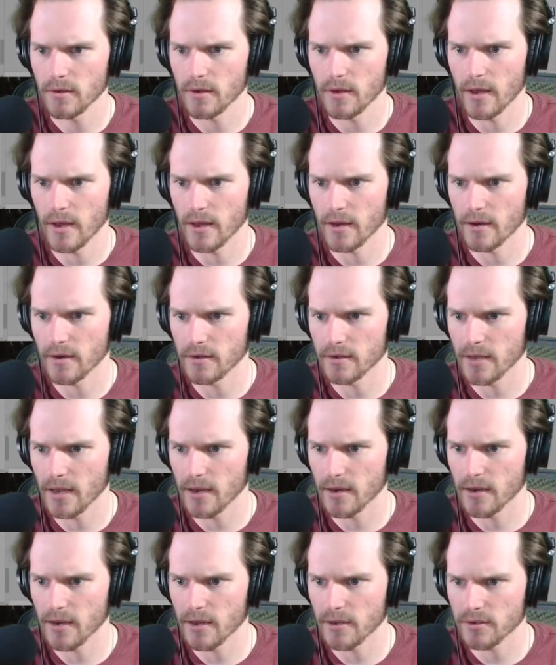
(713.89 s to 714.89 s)
and it
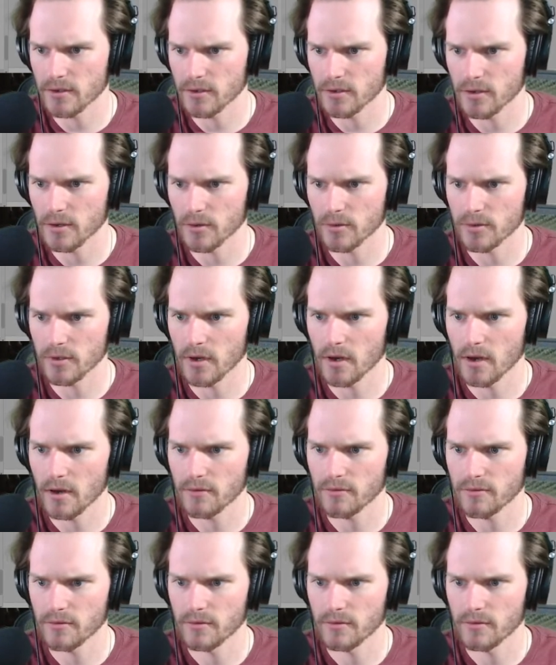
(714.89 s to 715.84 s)
detonates and goes off